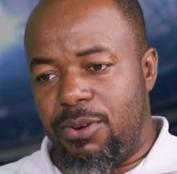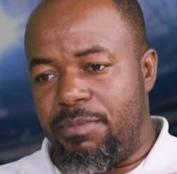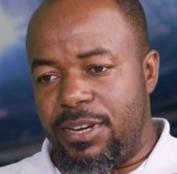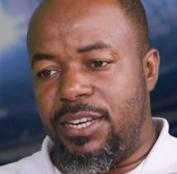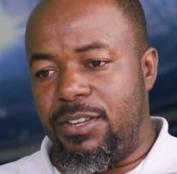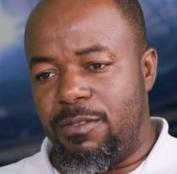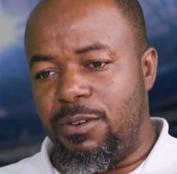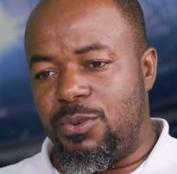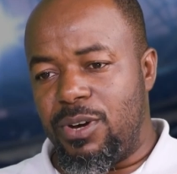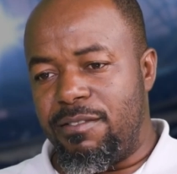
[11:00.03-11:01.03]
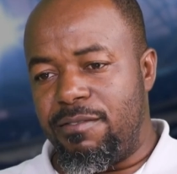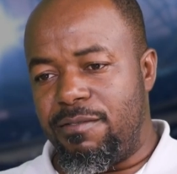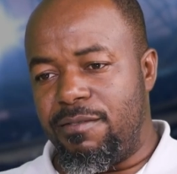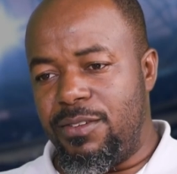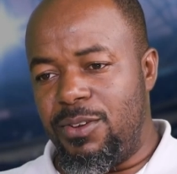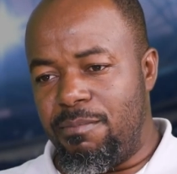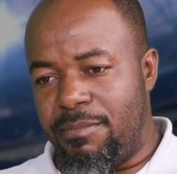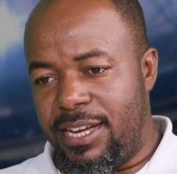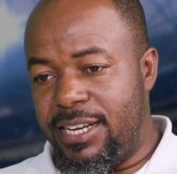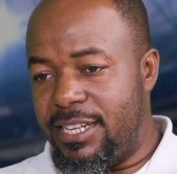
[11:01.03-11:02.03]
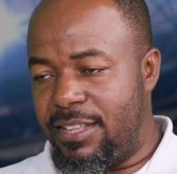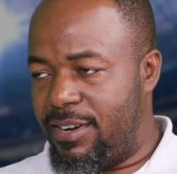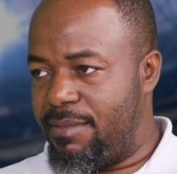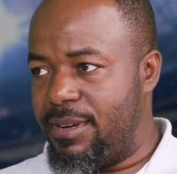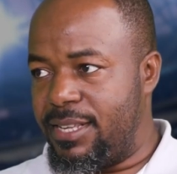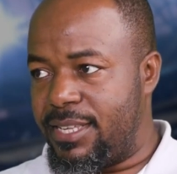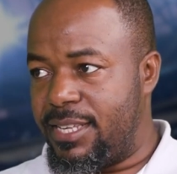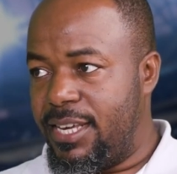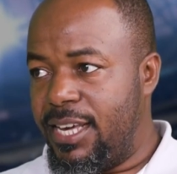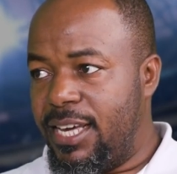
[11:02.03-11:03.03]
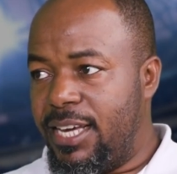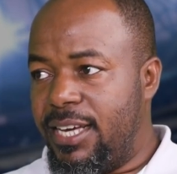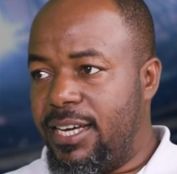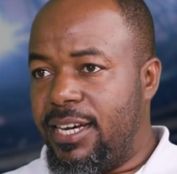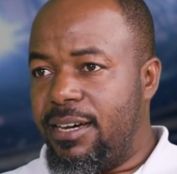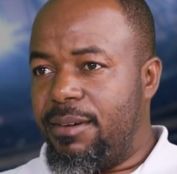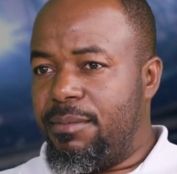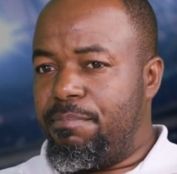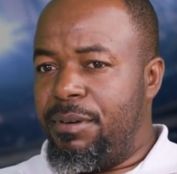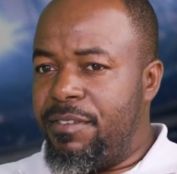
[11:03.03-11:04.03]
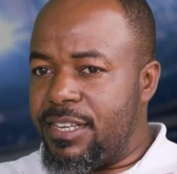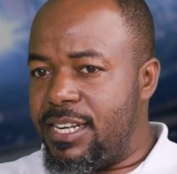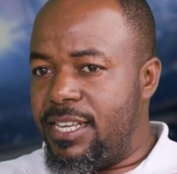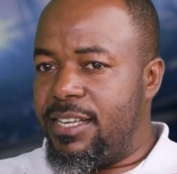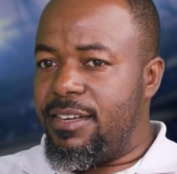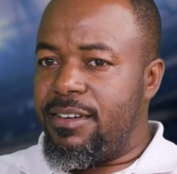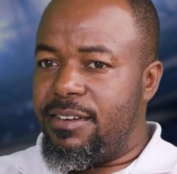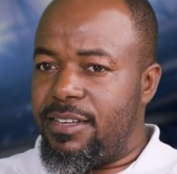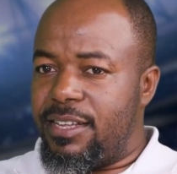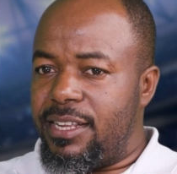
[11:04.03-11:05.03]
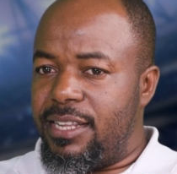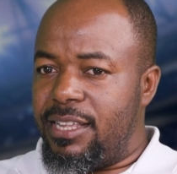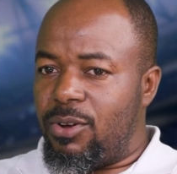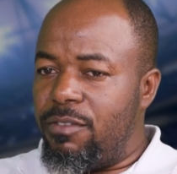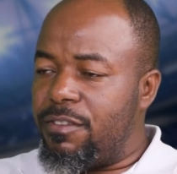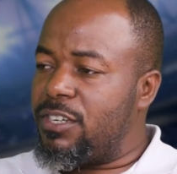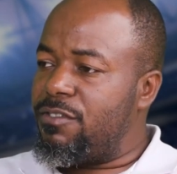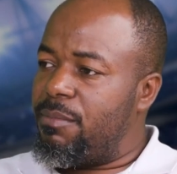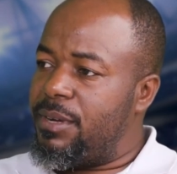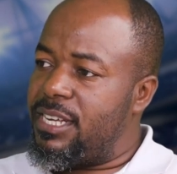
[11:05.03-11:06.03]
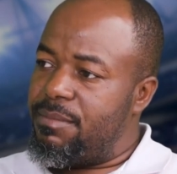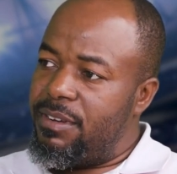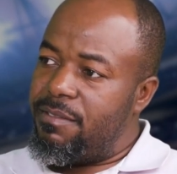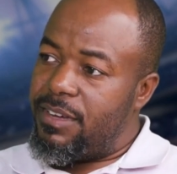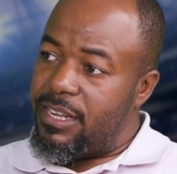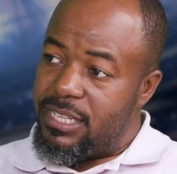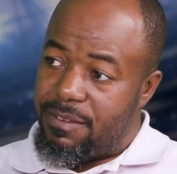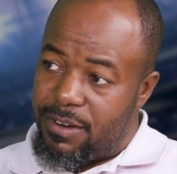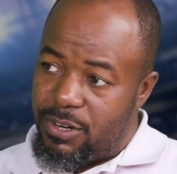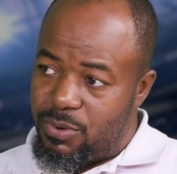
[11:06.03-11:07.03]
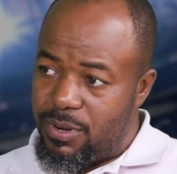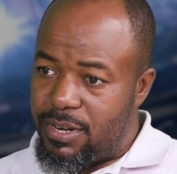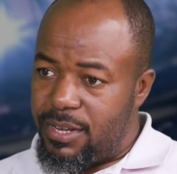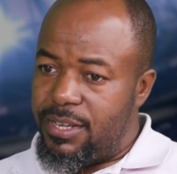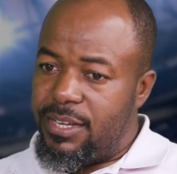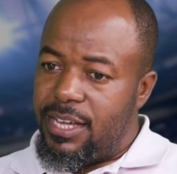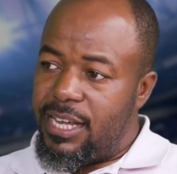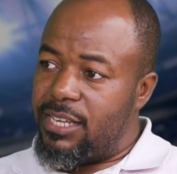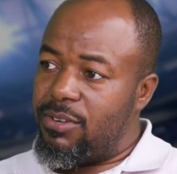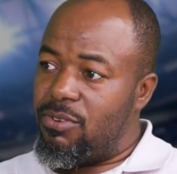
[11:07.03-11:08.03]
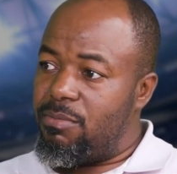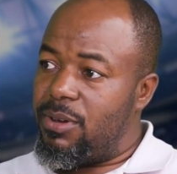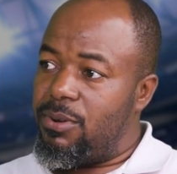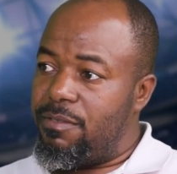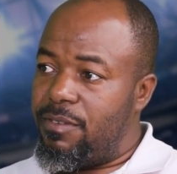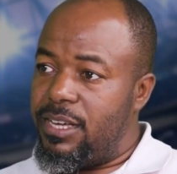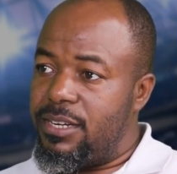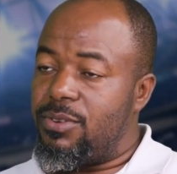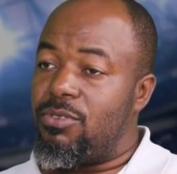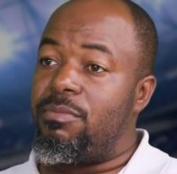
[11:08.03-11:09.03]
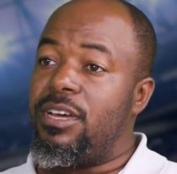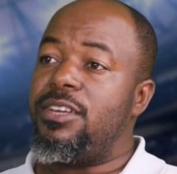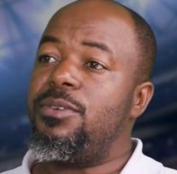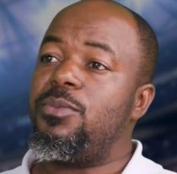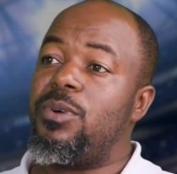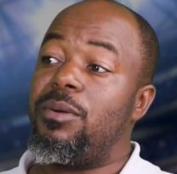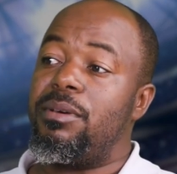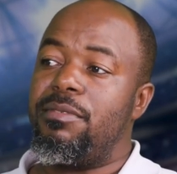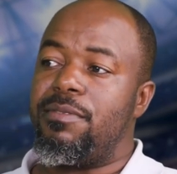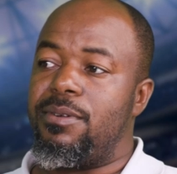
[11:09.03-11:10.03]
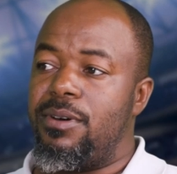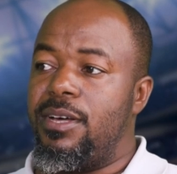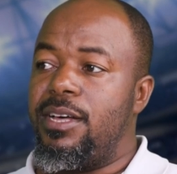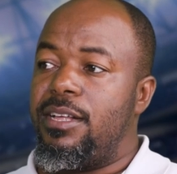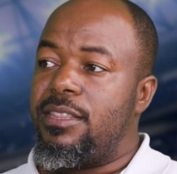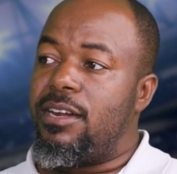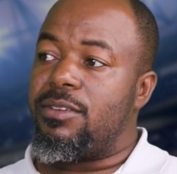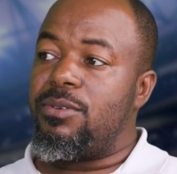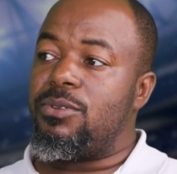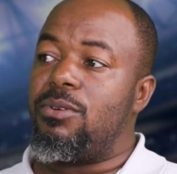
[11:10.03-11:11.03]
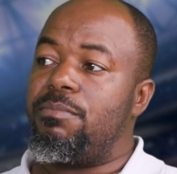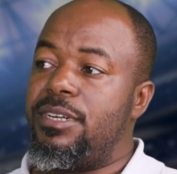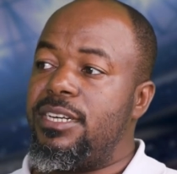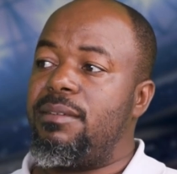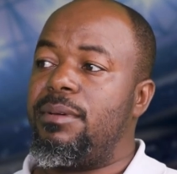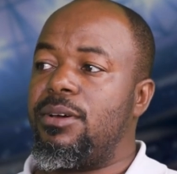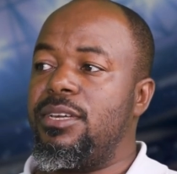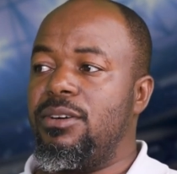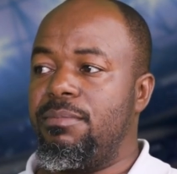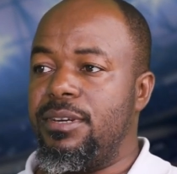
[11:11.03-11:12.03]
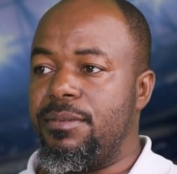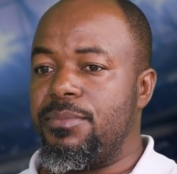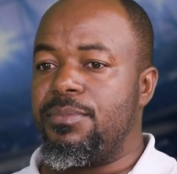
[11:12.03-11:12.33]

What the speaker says: Open, you've got to have your mind in the right place. Previously, the qualification format has been via the Safari Tour, and that's how Rugumaya qualified. So Rugumaya knew way before that I was going to compete in the Magical Kenya Open.